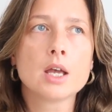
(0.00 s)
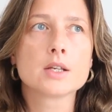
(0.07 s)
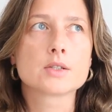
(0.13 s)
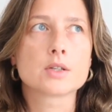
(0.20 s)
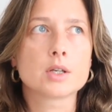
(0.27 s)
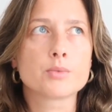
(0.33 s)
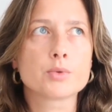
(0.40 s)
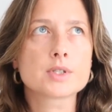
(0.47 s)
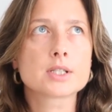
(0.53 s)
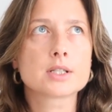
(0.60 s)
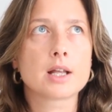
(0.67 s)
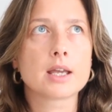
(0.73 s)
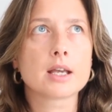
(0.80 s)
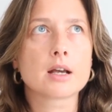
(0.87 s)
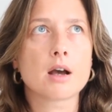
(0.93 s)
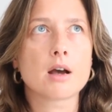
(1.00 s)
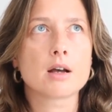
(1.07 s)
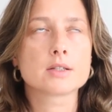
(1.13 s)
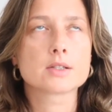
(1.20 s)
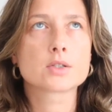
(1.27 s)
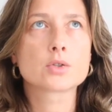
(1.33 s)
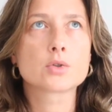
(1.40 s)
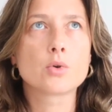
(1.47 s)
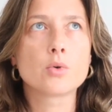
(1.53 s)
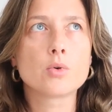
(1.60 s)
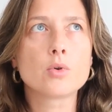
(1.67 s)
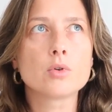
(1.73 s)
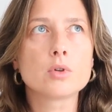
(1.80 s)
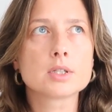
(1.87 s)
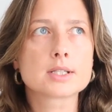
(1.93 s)
So it was like a
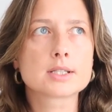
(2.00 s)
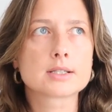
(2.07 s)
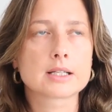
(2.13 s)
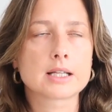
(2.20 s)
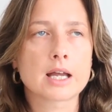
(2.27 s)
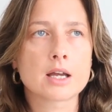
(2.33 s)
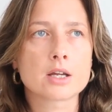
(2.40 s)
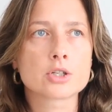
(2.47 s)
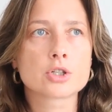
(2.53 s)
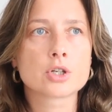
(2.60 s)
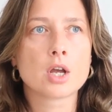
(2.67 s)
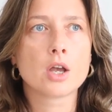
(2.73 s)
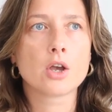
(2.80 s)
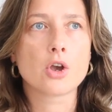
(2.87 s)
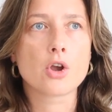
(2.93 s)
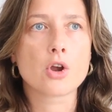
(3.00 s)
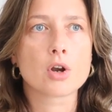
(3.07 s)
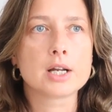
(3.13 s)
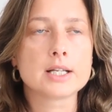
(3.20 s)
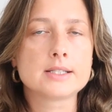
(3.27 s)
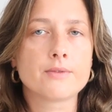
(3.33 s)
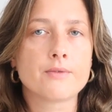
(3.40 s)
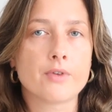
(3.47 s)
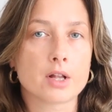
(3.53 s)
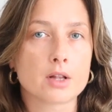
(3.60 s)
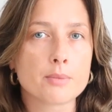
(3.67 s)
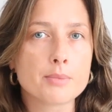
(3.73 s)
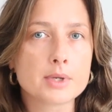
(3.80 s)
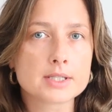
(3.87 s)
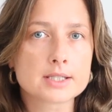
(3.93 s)
school slash early
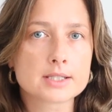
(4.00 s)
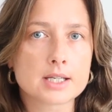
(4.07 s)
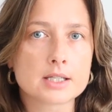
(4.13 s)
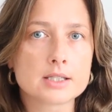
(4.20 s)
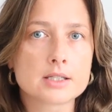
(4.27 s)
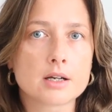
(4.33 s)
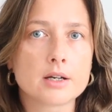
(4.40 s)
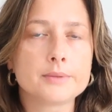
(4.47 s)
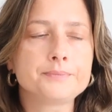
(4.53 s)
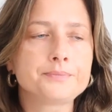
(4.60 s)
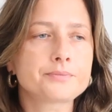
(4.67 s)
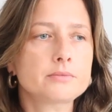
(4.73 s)
development center.